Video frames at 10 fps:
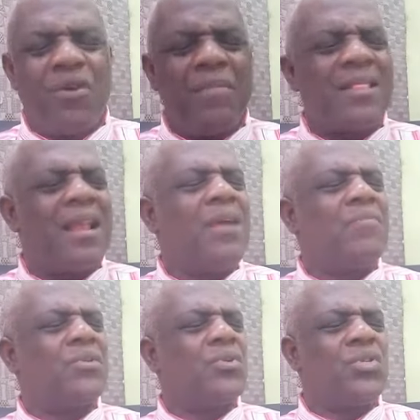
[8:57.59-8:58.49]
No better
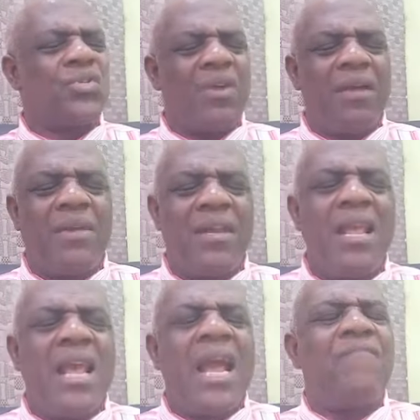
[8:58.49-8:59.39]
language to describe
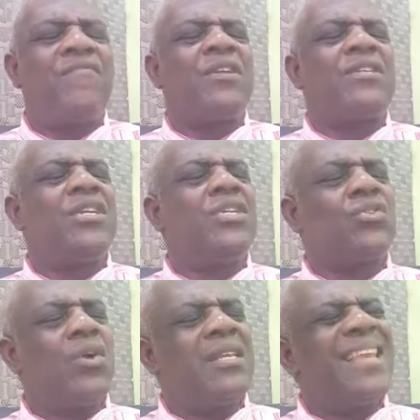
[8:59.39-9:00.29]
it. Everything
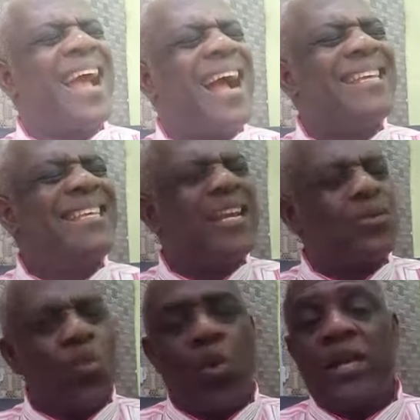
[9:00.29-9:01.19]
is on the
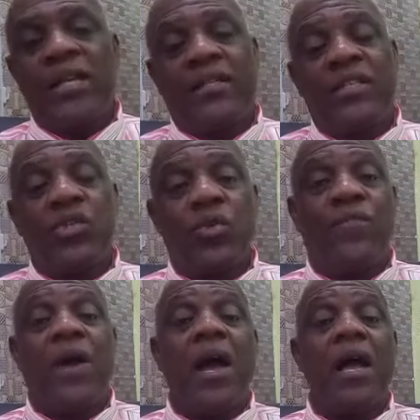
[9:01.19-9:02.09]
highest quality so
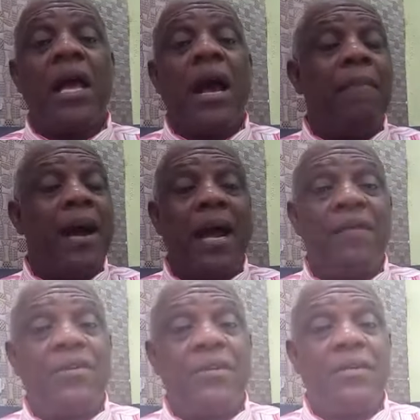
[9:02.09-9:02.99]
far about
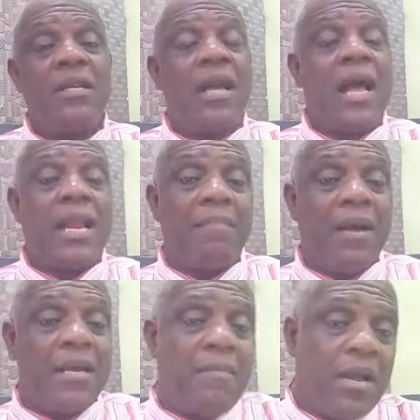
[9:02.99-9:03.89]
heaven and
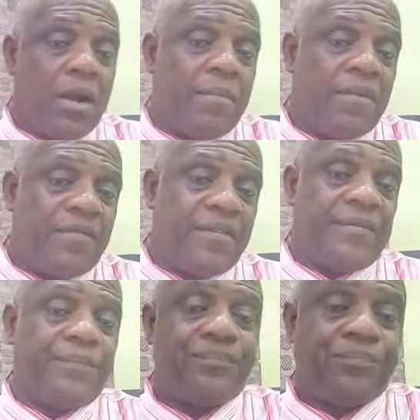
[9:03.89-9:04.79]
about the makeup of heaven.